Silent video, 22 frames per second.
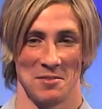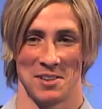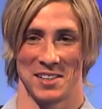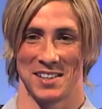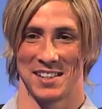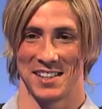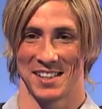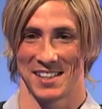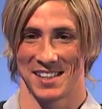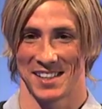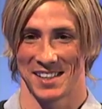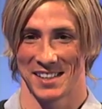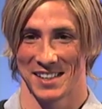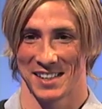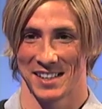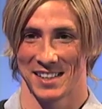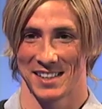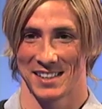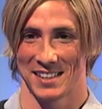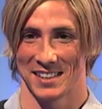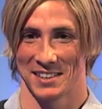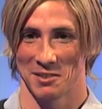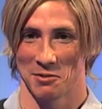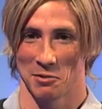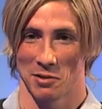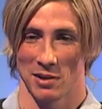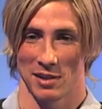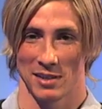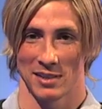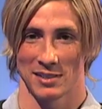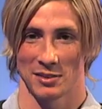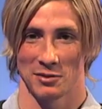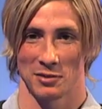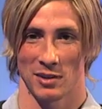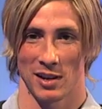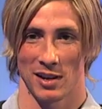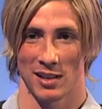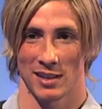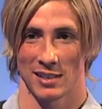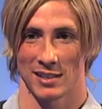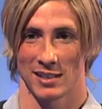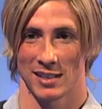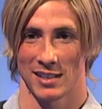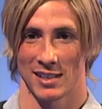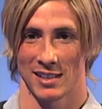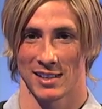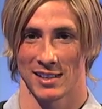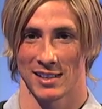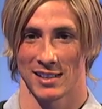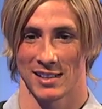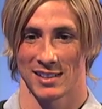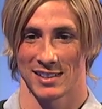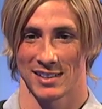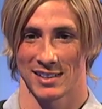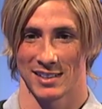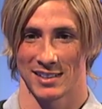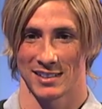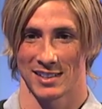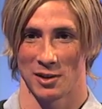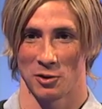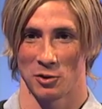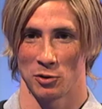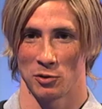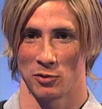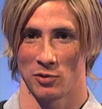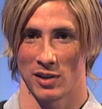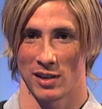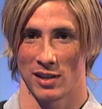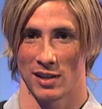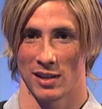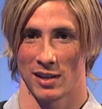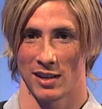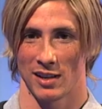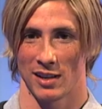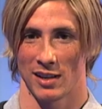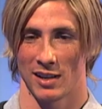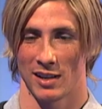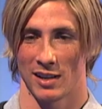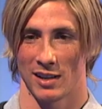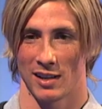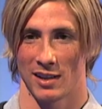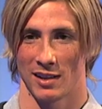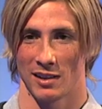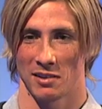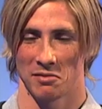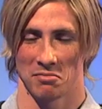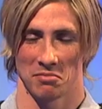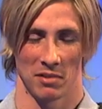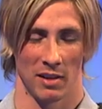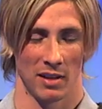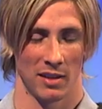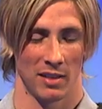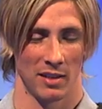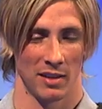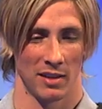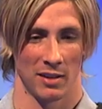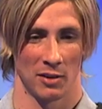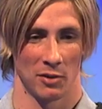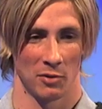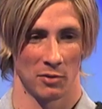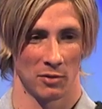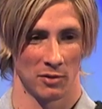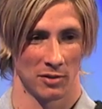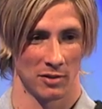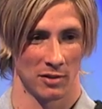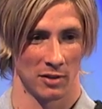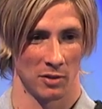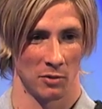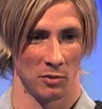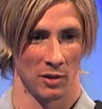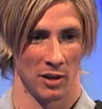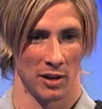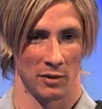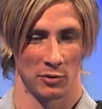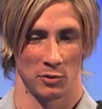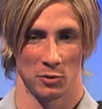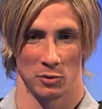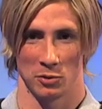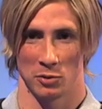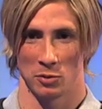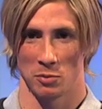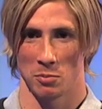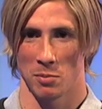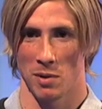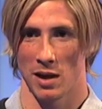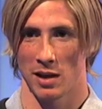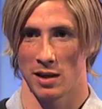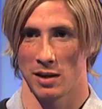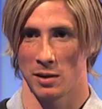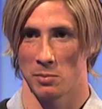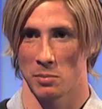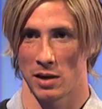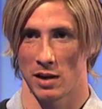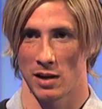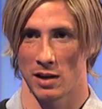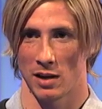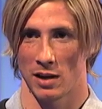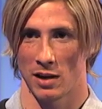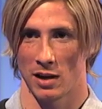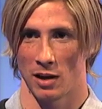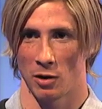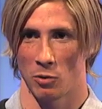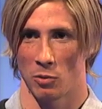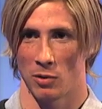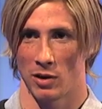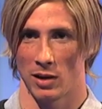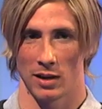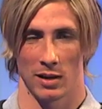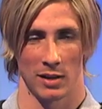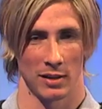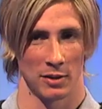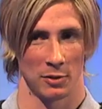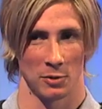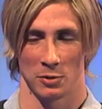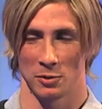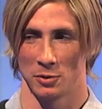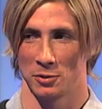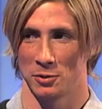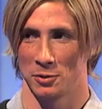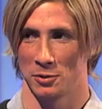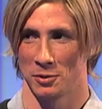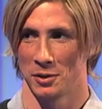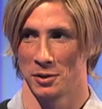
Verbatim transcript: but uh, well, Frank is a is a good friend, and I uh, I think we have to, to buy him a, a wig to a